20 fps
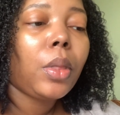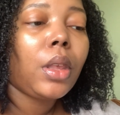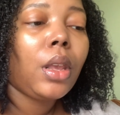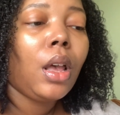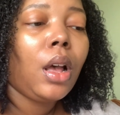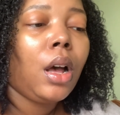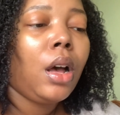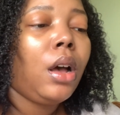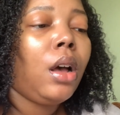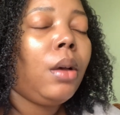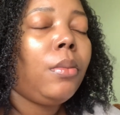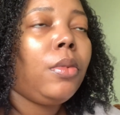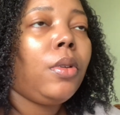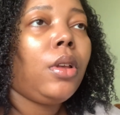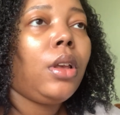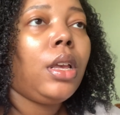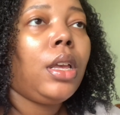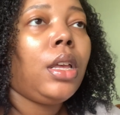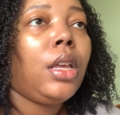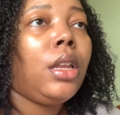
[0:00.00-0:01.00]

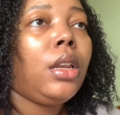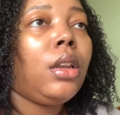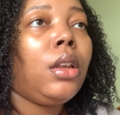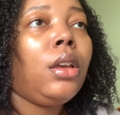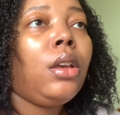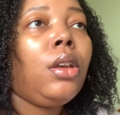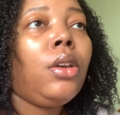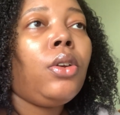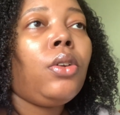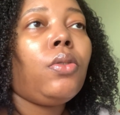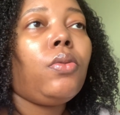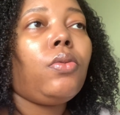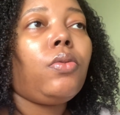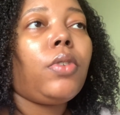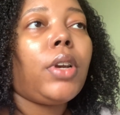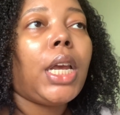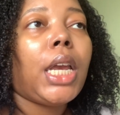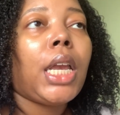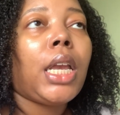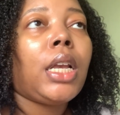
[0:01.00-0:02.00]
And
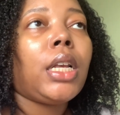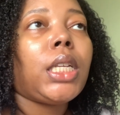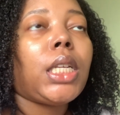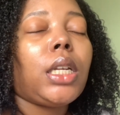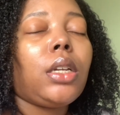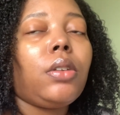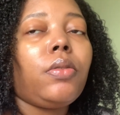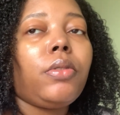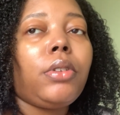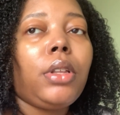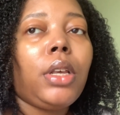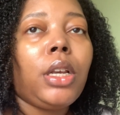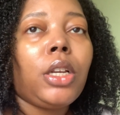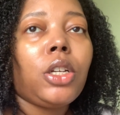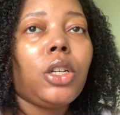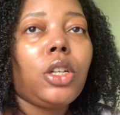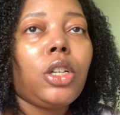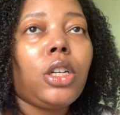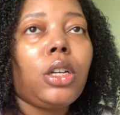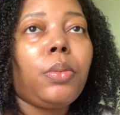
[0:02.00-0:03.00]
Ray is in a
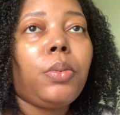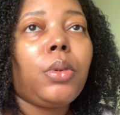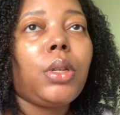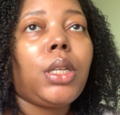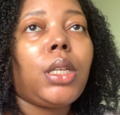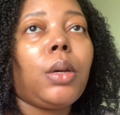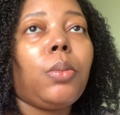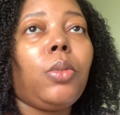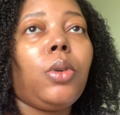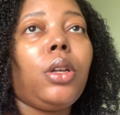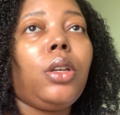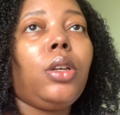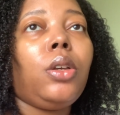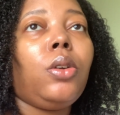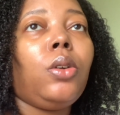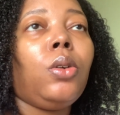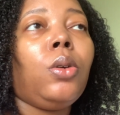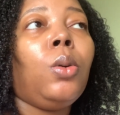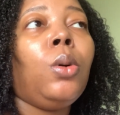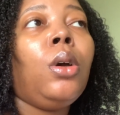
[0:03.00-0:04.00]
relationship with someone
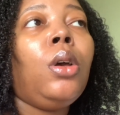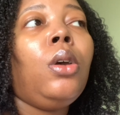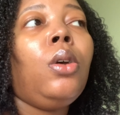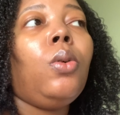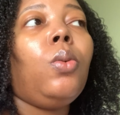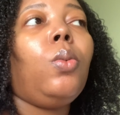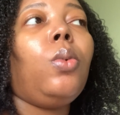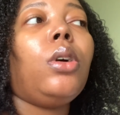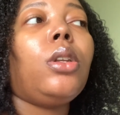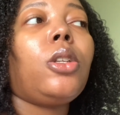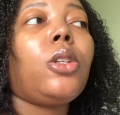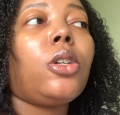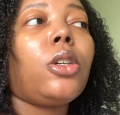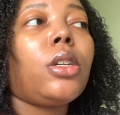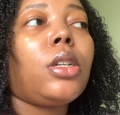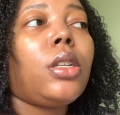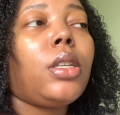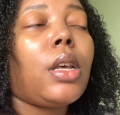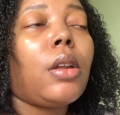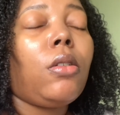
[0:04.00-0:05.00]
who wants her to
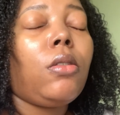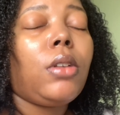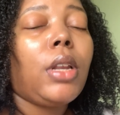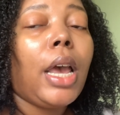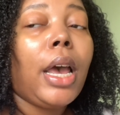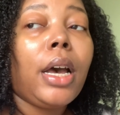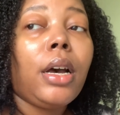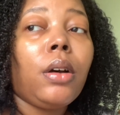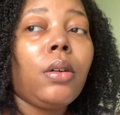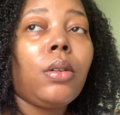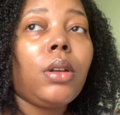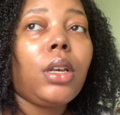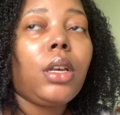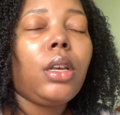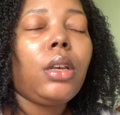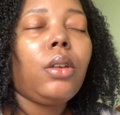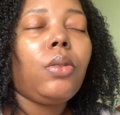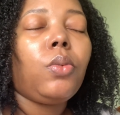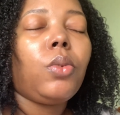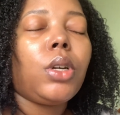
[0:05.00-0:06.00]
settle down
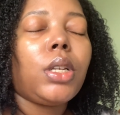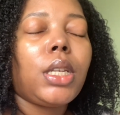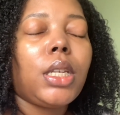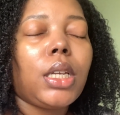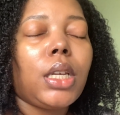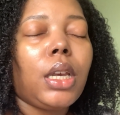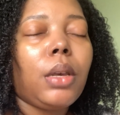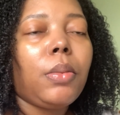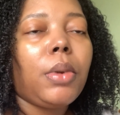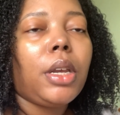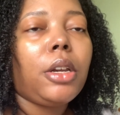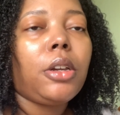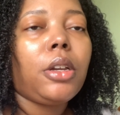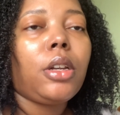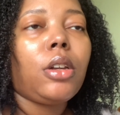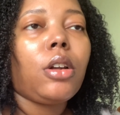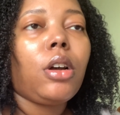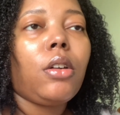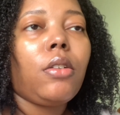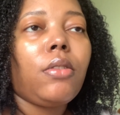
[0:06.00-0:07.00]
and wants to get married
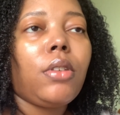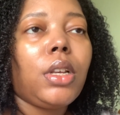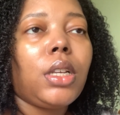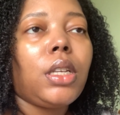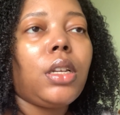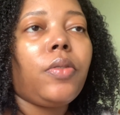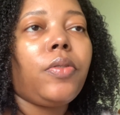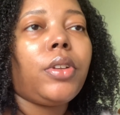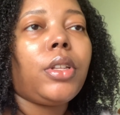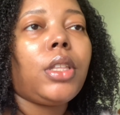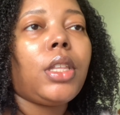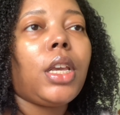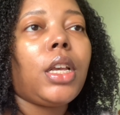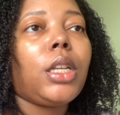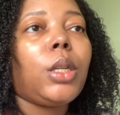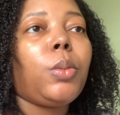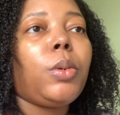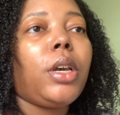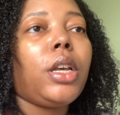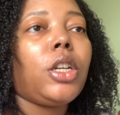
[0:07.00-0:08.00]
and all of these different things,
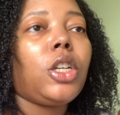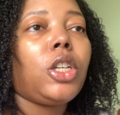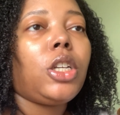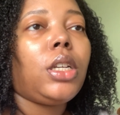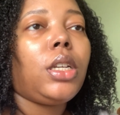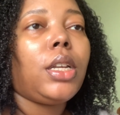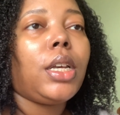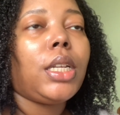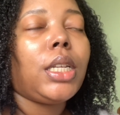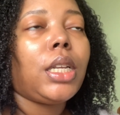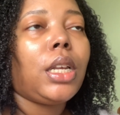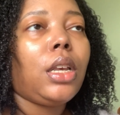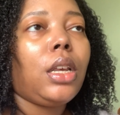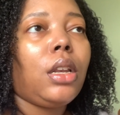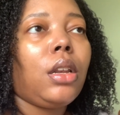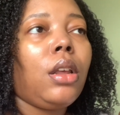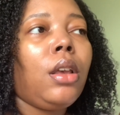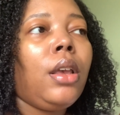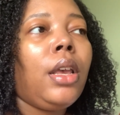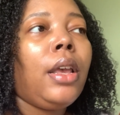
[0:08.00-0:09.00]
but she
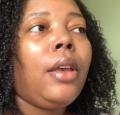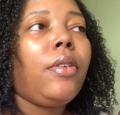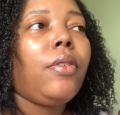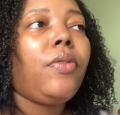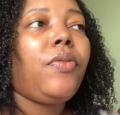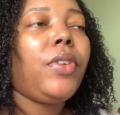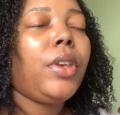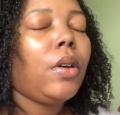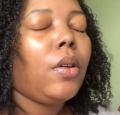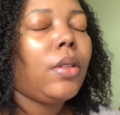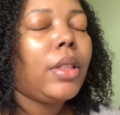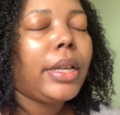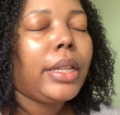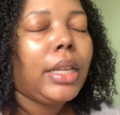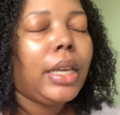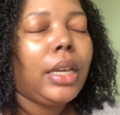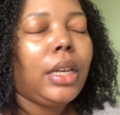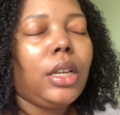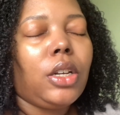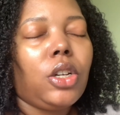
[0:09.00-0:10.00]
doesn't feel that
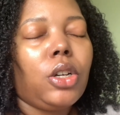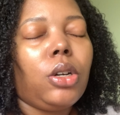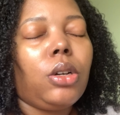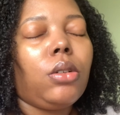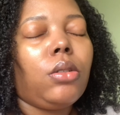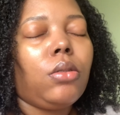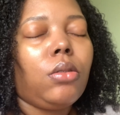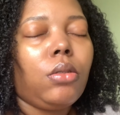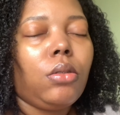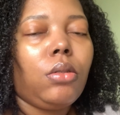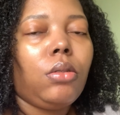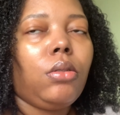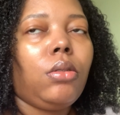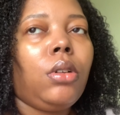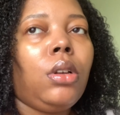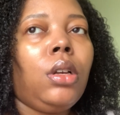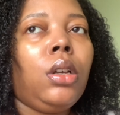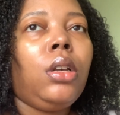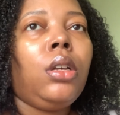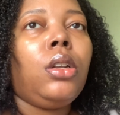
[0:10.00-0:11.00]
like eternal
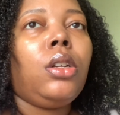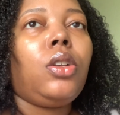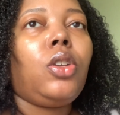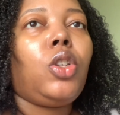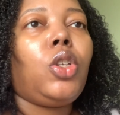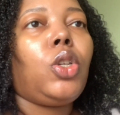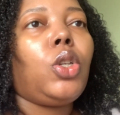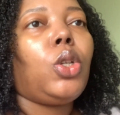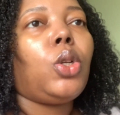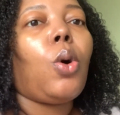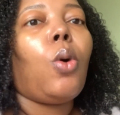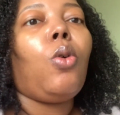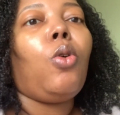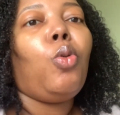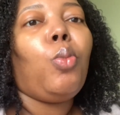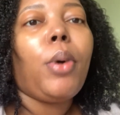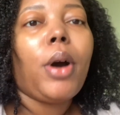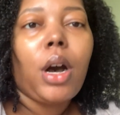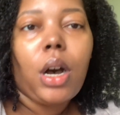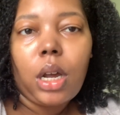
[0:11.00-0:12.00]
soul
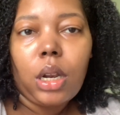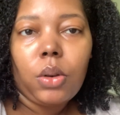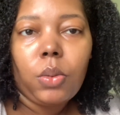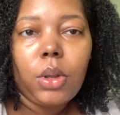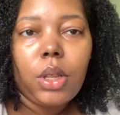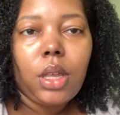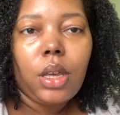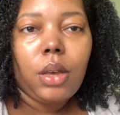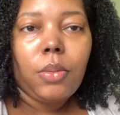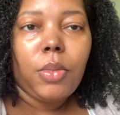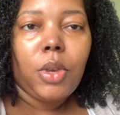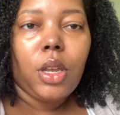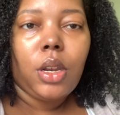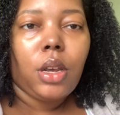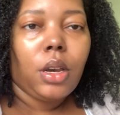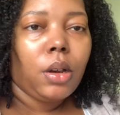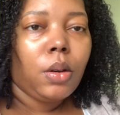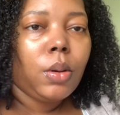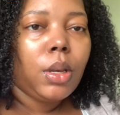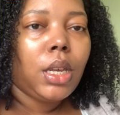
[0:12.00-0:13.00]
bond with him. You
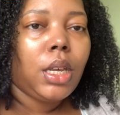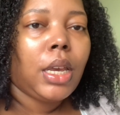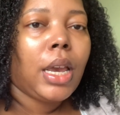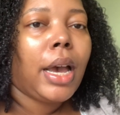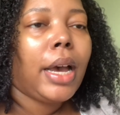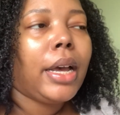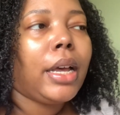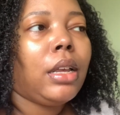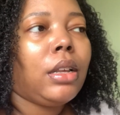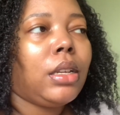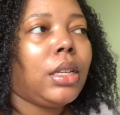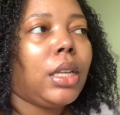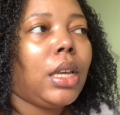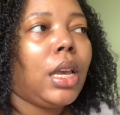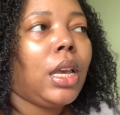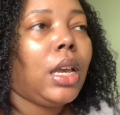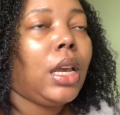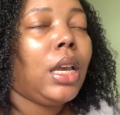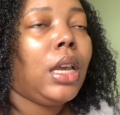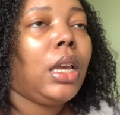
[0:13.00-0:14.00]
know, he has
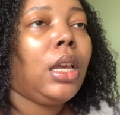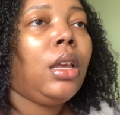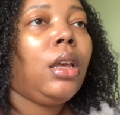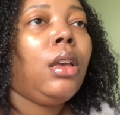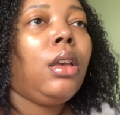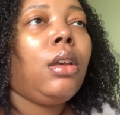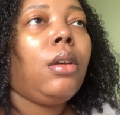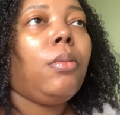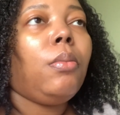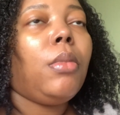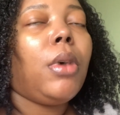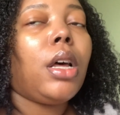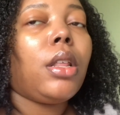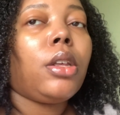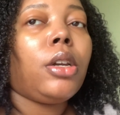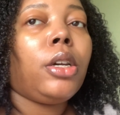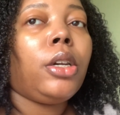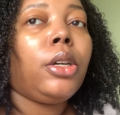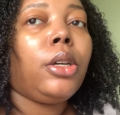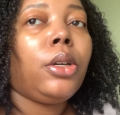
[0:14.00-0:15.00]
a
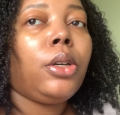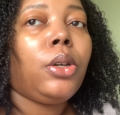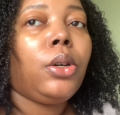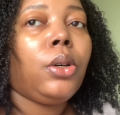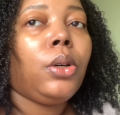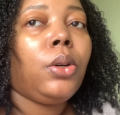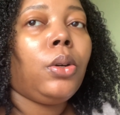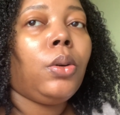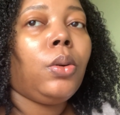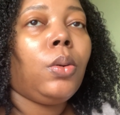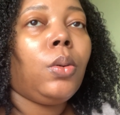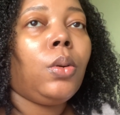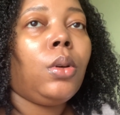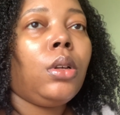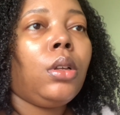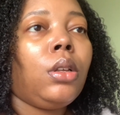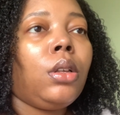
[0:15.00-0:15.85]
mother who